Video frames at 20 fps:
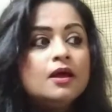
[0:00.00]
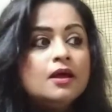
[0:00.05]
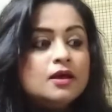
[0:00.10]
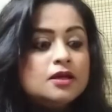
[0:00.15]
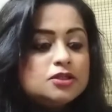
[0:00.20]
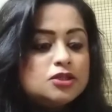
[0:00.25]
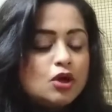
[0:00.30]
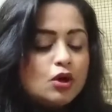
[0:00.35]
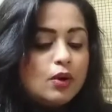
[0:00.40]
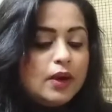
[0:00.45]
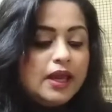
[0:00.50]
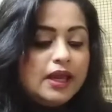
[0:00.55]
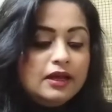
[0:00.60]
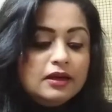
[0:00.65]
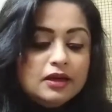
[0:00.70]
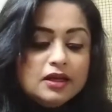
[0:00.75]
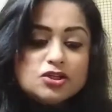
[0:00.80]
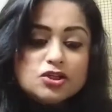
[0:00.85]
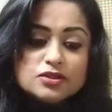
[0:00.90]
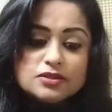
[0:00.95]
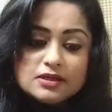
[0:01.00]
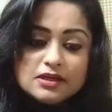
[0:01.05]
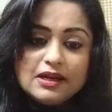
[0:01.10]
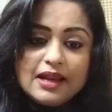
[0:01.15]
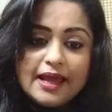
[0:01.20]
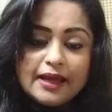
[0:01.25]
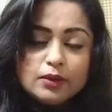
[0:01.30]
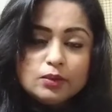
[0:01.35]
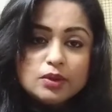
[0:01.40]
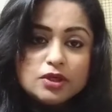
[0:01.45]
So English is a
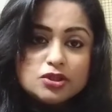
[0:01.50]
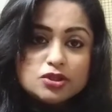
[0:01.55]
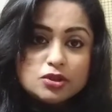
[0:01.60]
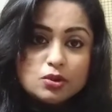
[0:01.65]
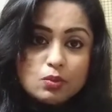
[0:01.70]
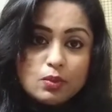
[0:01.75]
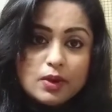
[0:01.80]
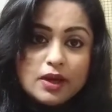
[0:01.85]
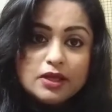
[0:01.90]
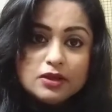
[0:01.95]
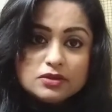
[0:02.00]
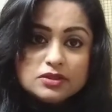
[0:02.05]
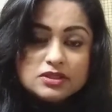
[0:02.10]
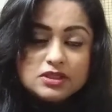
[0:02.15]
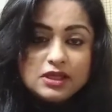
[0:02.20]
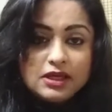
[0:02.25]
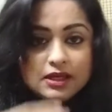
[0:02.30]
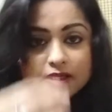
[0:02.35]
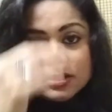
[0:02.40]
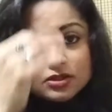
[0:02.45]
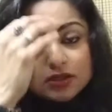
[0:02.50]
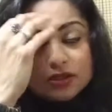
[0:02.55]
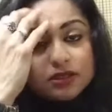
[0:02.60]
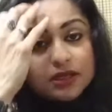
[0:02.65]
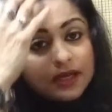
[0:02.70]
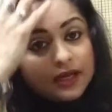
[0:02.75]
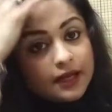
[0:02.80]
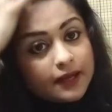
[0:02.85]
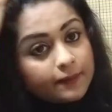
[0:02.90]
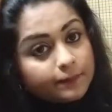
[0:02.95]
language, the way you see it
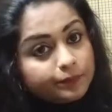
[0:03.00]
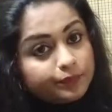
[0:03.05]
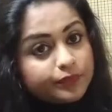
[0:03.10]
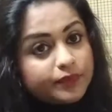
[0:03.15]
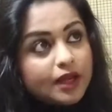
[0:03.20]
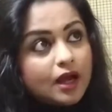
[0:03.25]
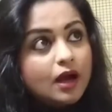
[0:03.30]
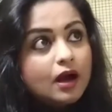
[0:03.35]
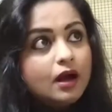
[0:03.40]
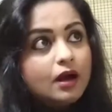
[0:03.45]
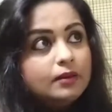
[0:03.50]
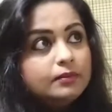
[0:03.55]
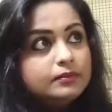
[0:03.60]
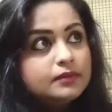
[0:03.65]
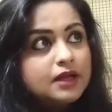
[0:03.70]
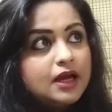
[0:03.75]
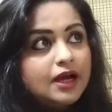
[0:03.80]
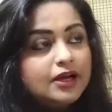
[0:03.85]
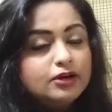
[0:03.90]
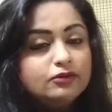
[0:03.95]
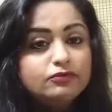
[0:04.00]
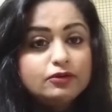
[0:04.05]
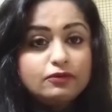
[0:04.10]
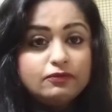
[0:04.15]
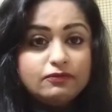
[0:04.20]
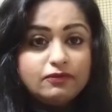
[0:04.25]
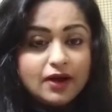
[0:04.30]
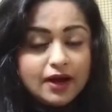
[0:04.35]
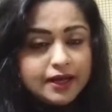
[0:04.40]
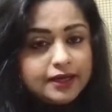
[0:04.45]
today, kind of
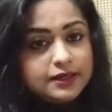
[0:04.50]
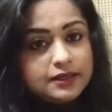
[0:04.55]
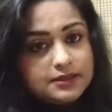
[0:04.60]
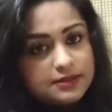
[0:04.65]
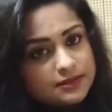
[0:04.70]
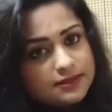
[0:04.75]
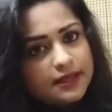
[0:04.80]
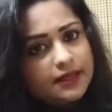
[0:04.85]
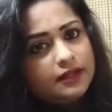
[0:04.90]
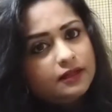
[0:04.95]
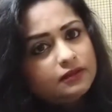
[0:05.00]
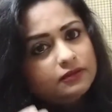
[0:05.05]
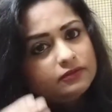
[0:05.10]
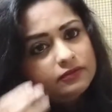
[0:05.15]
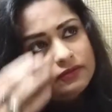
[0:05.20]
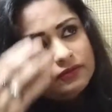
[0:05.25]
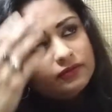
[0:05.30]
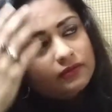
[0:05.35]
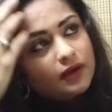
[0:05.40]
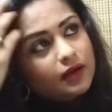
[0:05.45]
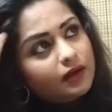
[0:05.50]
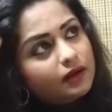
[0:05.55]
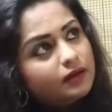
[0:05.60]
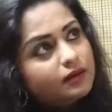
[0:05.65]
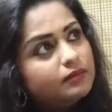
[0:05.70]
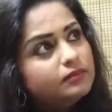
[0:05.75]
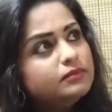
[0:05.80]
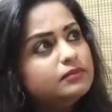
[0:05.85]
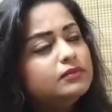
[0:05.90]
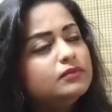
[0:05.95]
refined itself
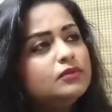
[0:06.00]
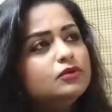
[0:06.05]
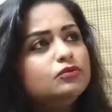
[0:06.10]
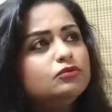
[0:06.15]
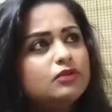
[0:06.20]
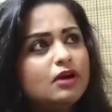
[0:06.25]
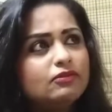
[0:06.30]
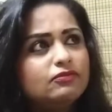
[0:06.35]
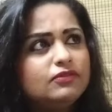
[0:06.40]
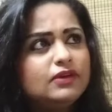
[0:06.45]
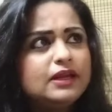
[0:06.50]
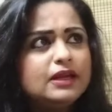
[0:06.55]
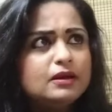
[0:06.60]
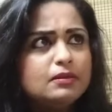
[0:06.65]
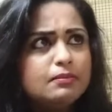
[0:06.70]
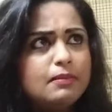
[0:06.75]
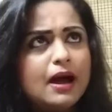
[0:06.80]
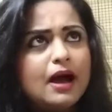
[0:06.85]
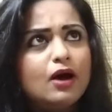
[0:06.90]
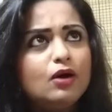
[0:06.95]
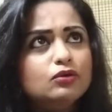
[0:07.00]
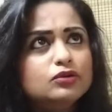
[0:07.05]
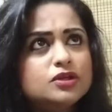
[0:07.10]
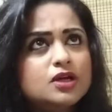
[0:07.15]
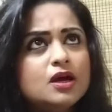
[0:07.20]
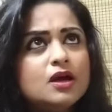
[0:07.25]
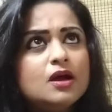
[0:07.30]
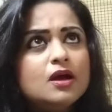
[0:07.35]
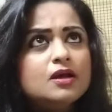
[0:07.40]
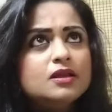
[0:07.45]
roughly about
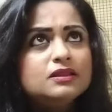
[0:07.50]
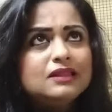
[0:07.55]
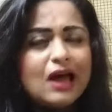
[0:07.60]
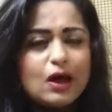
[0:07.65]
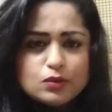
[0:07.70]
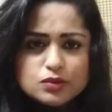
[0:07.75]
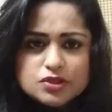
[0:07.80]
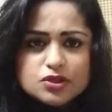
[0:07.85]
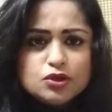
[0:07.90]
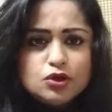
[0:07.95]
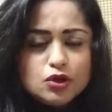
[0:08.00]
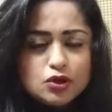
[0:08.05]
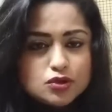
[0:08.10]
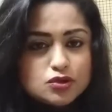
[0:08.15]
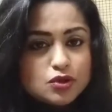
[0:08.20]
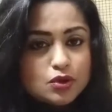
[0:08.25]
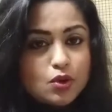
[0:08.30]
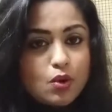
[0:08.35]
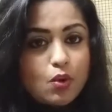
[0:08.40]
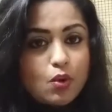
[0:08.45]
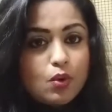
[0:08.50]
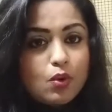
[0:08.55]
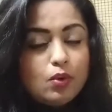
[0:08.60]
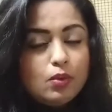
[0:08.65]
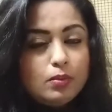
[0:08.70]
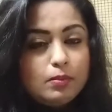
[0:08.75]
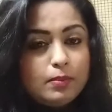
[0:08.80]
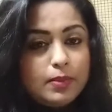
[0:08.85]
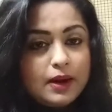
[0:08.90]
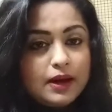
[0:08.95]
1,000 years
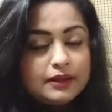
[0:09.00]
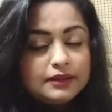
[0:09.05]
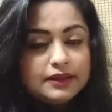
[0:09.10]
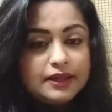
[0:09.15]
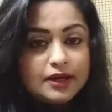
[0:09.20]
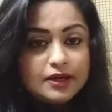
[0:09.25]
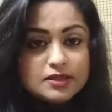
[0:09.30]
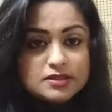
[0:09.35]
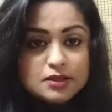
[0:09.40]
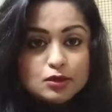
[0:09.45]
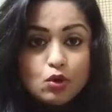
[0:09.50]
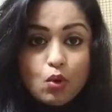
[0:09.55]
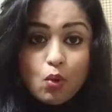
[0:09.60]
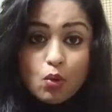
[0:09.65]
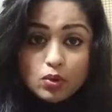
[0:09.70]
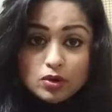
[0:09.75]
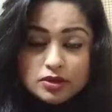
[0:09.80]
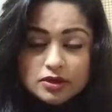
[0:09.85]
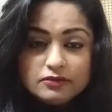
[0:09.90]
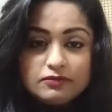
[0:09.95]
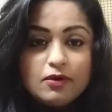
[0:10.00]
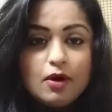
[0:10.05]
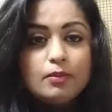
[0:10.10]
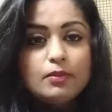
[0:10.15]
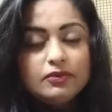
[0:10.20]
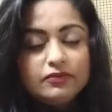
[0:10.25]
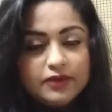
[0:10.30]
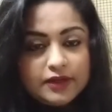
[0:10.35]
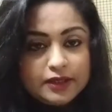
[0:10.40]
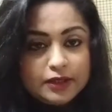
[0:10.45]
ago, but there is an older form
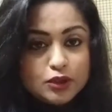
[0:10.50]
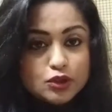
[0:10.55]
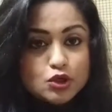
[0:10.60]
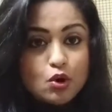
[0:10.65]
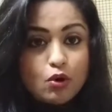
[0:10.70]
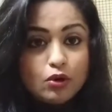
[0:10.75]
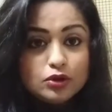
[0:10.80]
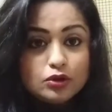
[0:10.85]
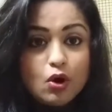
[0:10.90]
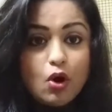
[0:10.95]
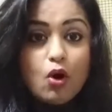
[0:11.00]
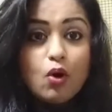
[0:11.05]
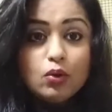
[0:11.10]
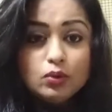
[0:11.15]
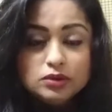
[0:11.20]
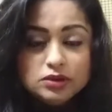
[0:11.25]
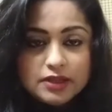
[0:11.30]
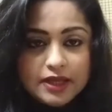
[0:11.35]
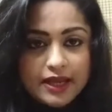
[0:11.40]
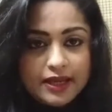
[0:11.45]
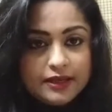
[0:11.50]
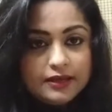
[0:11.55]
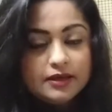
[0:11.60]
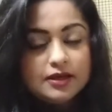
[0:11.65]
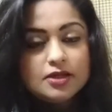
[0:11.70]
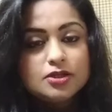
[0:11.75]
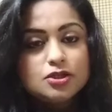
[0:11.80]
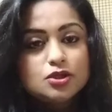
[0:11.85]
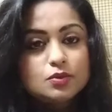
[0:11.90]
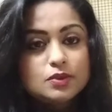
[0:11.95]
of English called Old
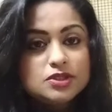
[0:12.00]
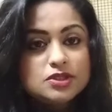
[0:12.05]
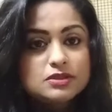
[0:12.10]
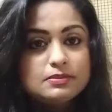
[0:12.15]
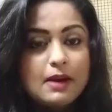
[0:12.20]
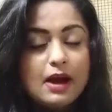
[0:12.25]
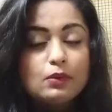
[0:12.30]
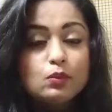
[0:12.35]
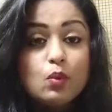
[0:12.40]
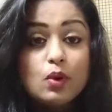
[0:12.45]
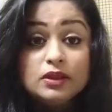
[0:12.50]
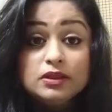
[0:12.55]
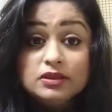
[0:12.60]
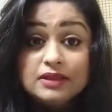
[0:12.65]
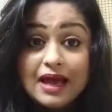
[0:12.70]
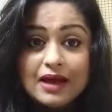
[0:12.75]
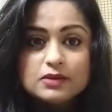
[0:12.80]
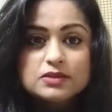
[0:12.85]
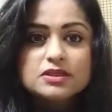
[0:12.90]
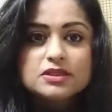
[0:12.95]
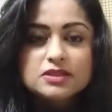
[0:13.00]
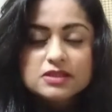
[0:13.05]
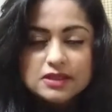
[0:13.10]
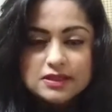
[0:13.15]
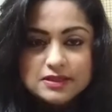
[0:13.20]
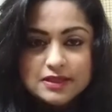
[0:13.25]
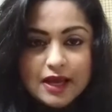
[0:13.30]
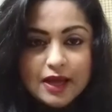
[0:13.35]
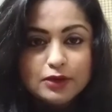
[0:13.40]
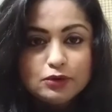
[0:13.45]
English, which is about
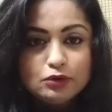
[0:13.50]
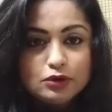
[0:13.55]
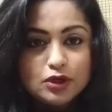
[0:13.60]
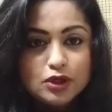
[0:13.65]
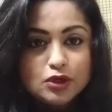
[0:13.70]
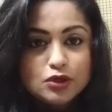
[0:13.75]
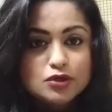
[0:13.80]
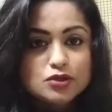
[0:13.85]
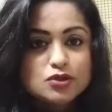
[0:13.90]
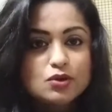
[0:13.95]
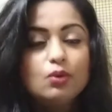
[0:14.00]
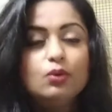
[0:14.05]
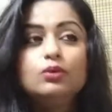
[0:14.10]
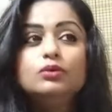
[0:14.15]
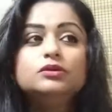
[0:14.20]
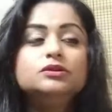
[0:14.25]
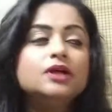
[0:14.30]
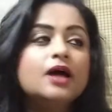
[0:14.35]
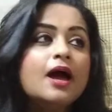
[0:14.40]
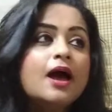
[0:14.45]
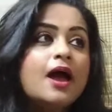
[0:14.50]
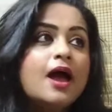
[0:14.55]
1,600 years old.